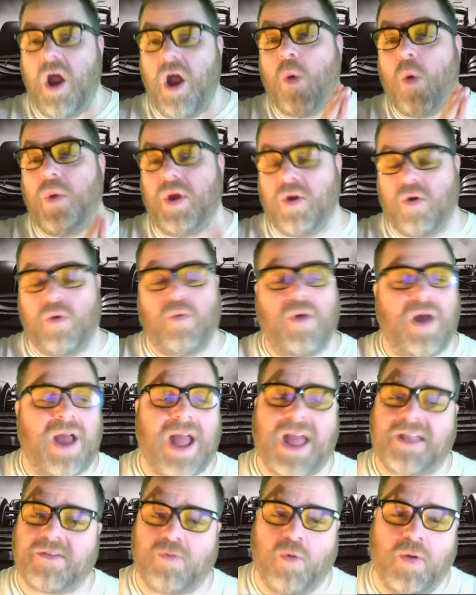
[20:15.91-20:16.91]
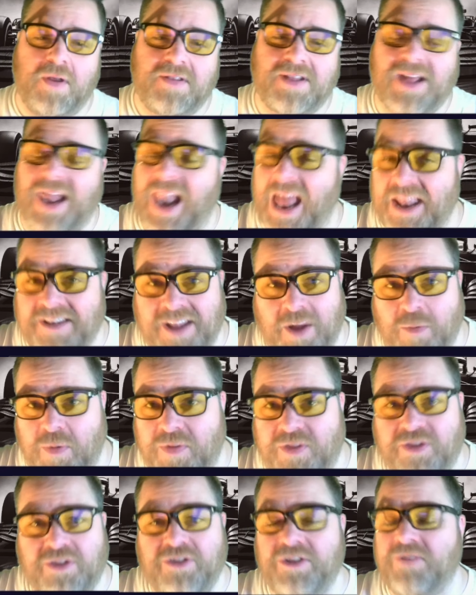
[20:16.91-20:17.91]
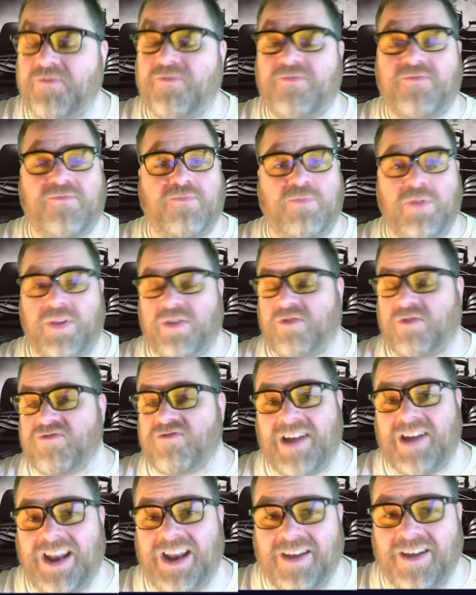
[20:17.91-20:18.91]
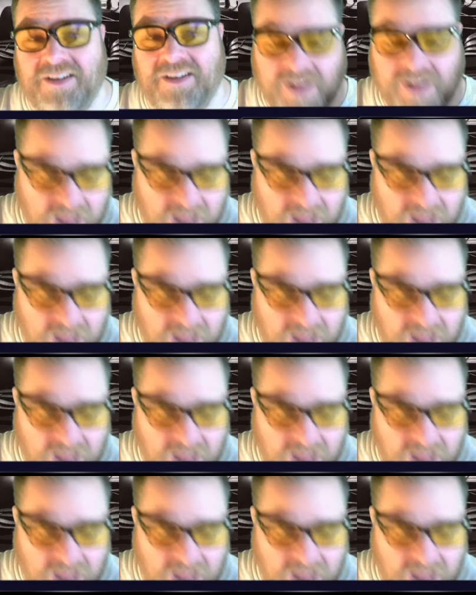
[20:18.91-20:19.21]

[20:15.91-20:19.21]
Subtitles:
We all, as always, classic with trailers,